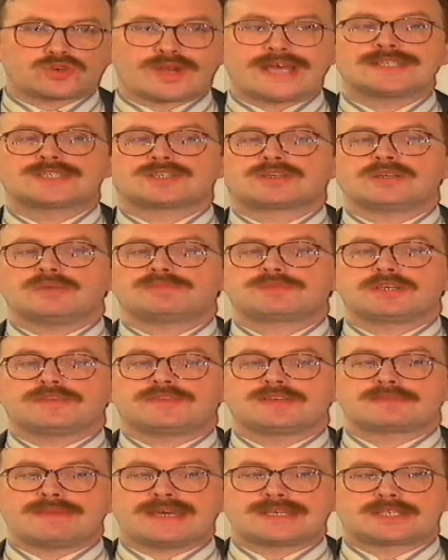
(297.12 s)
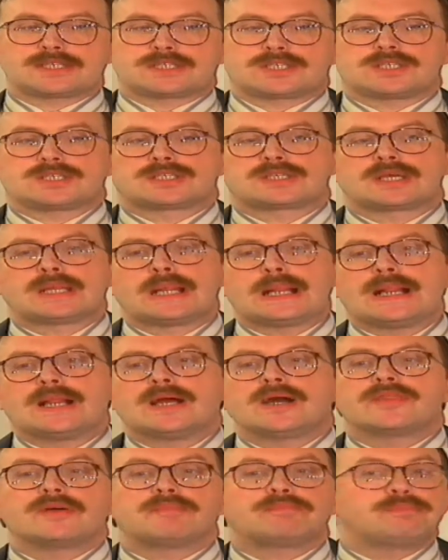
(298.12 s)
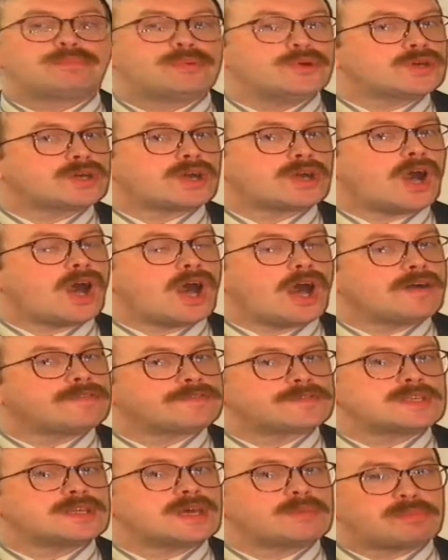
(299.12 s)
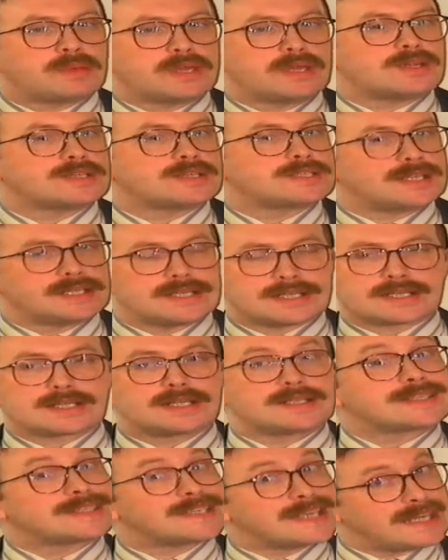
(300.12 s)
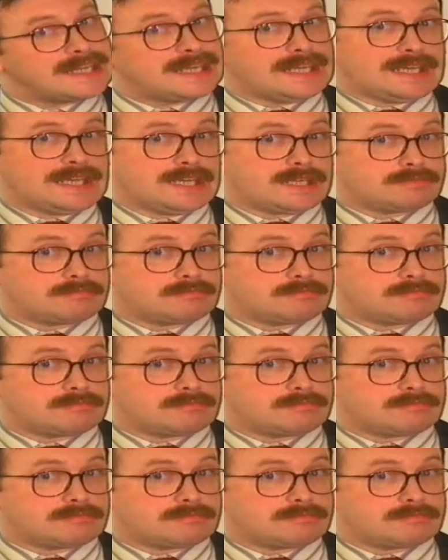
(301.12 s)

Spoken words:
transcripts of his messages, the book often appears a little silly.